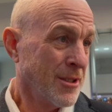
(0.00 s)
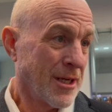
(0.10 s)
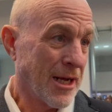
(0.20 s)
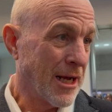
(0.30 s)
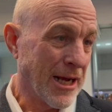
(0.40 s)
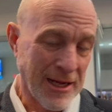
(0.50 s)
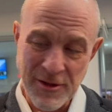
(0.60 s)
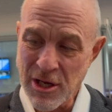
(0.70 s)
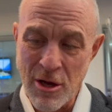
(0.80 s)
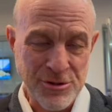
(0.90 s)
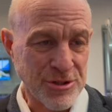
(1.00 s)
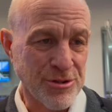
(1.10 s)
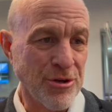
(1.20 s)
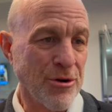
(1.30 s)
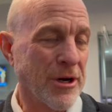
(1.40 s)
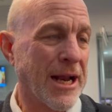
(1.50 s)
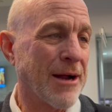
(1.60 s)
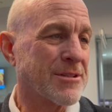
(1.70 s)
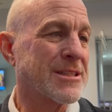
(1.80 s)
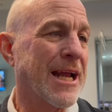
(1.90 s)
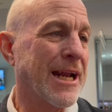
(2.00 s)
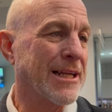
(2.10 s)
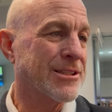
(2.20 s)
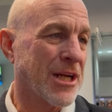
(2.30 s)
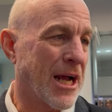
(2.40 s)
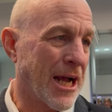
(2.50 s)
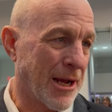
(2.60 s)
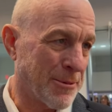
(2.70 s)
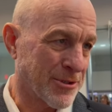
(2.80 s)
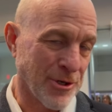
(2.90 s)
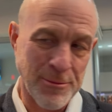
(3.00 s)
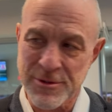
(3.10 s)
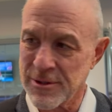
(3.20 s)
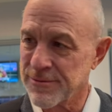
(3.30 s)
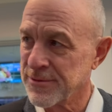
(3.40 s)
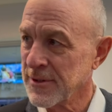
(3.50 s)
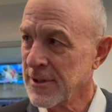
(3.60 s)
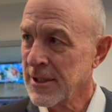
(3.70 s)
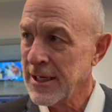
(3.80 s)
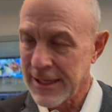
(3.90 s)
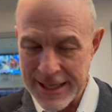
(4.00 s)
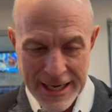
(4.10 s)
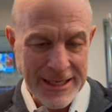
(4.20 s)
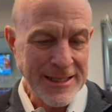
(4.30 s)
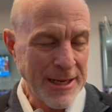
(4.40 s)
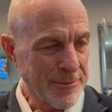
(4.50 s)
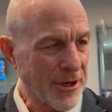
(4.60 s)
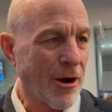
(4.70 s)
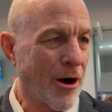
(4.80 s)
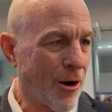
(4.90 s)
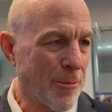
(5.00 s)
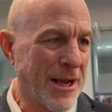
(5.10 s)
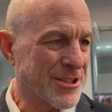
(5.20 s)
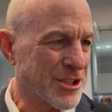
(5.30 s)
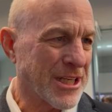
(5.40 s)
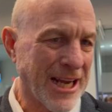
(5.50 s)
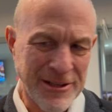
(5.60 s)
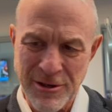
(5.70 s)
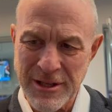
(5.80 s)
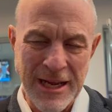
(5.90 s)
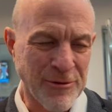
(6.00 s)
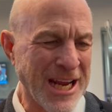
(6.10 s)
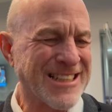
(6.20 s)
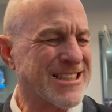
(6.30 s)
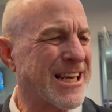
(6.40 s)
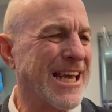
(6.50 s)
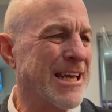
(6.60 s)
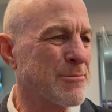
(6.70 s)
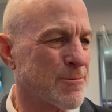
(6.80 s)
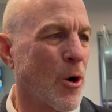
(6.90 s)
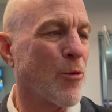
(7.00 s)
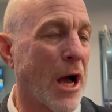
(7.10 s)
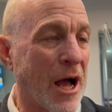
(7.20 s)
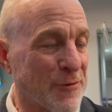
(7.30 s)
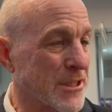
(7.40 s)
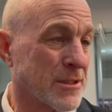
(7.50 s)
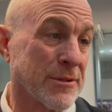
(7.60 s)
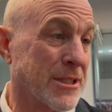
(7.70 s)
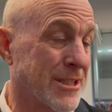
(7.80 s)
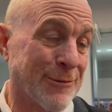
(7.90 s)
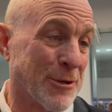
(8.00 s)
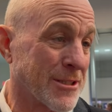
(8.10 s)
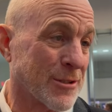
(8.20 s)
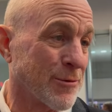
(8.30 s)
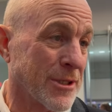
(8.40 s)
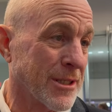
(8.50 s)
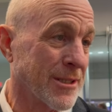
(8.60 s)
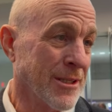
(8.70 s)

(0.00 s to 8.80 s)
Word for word: Uh, the coaches are doing an outstanding job in terms of getting them to all mesh together. They have schemes both offensively and defensively.